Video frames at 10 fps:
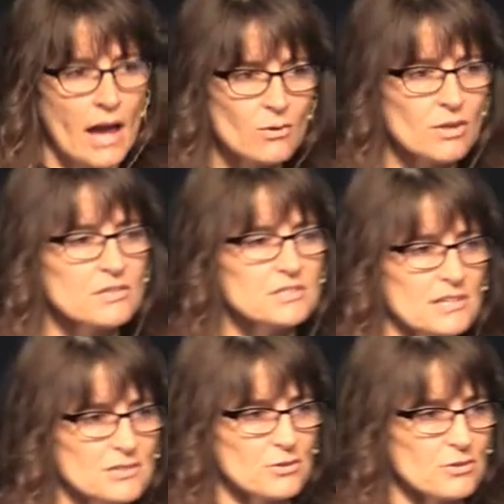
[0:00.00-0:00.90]
out in the
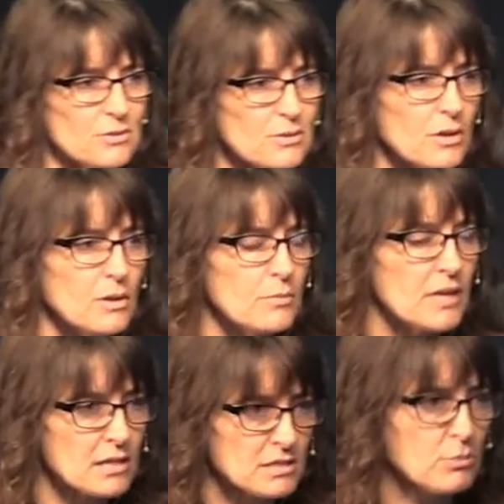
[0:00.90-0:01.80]
desert
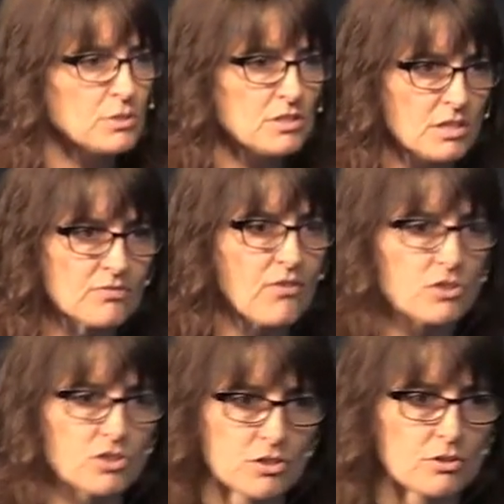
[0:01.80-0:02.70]
because he was
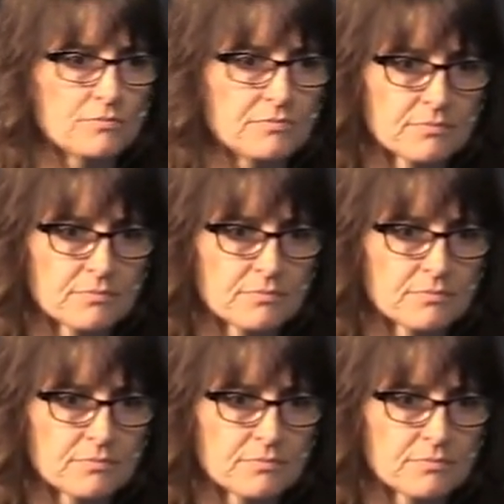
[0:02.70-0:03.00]
dysfunctional